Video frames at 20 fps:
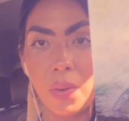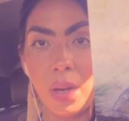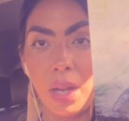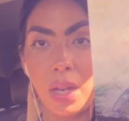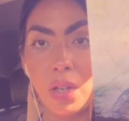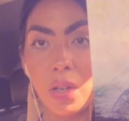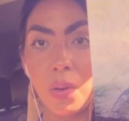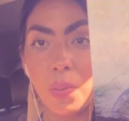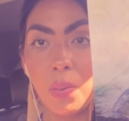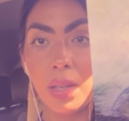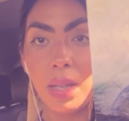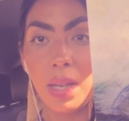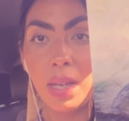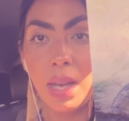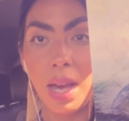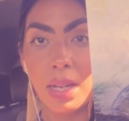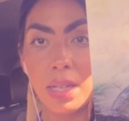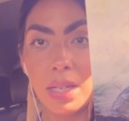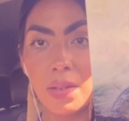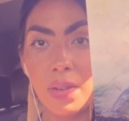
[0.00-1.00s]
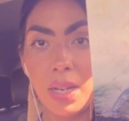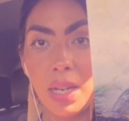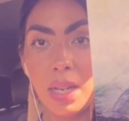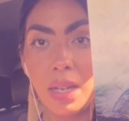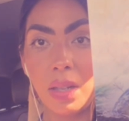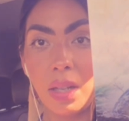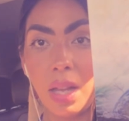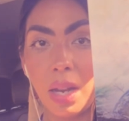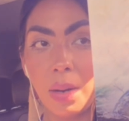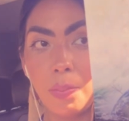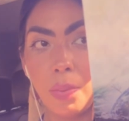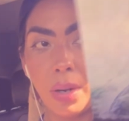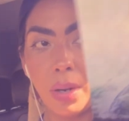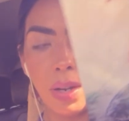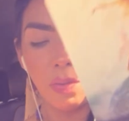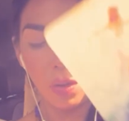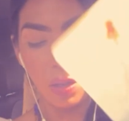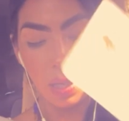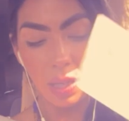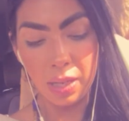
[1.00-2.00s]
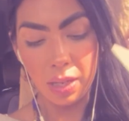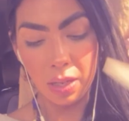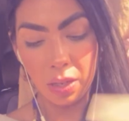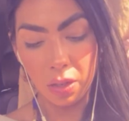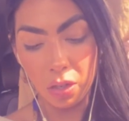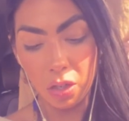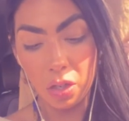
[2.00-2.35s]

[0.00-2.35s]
and you're really activating a lot of bravery here.